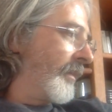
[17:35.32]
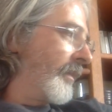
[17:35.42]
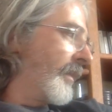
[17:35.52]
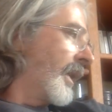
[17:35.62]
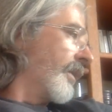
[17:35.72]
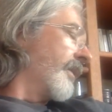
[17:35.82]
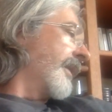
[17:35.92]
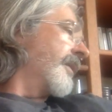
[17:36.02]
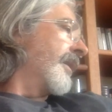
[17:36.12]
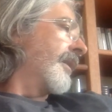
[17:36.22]

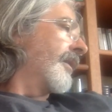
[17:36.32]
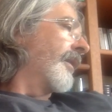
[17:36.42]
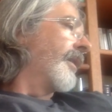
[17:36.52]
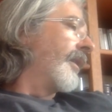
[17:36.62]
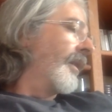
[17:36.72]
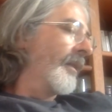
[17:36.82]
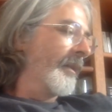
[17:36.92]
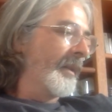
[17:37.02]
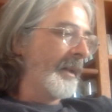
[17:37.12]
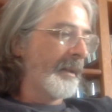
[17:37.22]
that's it, I think.
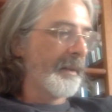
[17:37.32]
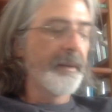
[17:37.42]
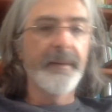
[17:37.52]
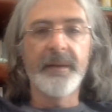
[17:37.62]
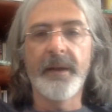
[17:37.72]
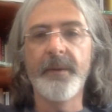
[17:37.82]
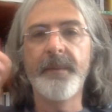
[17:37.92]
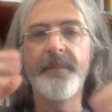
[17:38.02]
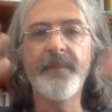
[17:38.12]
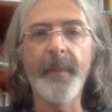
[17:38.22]
Yes. So
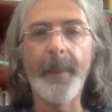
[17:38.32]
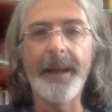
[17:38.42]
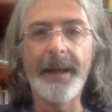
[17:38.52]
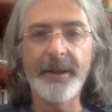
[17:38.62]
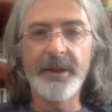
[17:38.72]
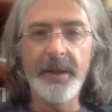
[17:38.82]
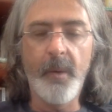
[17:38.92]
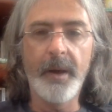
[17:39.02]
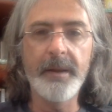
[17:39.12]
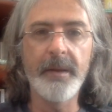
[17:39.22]
actually
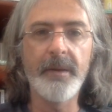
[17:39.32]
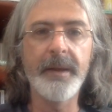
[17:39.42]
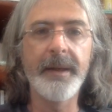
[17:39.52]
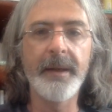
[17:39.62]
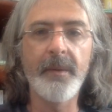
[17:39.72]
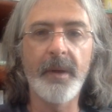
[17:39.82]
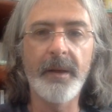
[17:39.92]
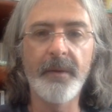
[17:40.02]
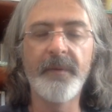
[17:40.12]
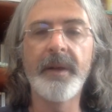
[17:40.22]
quite a lot here, quite
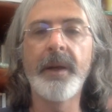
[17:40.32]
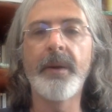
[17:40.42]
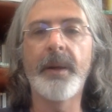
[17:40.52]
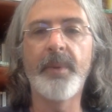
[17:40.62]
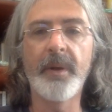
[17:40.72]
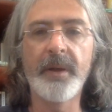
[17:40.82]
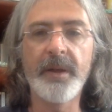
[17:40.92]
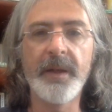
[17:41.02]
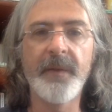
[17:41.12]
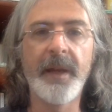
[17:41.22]
a long video. I
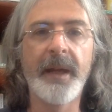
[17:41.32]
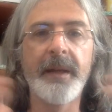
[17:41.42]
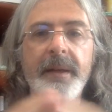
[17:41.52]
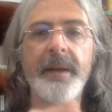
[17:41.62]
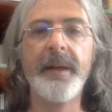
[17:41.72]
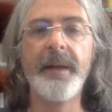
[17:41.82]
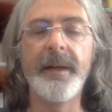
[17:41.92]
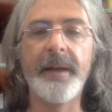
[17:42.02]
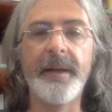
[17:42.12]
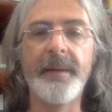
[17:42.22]
apologise for that.
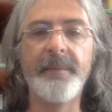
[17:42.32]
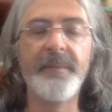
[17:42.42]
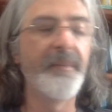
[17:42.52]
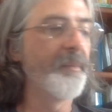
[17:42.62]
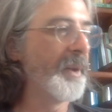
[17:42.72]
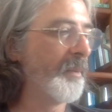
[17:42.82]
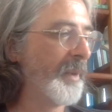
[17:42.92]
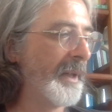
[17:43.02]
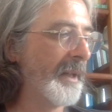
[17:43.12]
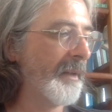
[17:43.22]
But
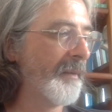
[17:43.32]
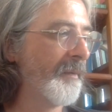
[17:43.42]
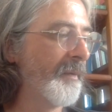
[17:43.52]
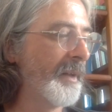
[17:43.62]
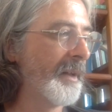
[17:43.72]
we have